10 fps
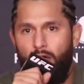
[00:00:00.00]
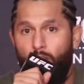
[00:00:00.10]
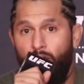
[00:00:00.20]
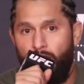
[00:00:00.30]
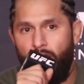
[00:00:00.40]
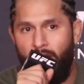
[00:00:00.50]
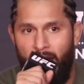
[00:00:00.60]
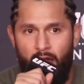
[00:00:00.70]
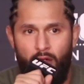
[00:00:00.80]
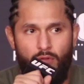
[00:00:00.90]
Well,
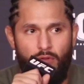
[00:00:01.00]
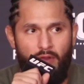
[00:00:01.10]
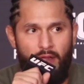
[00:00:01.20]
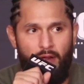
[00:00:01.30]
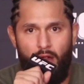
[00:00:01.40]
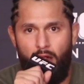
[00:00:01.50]
now that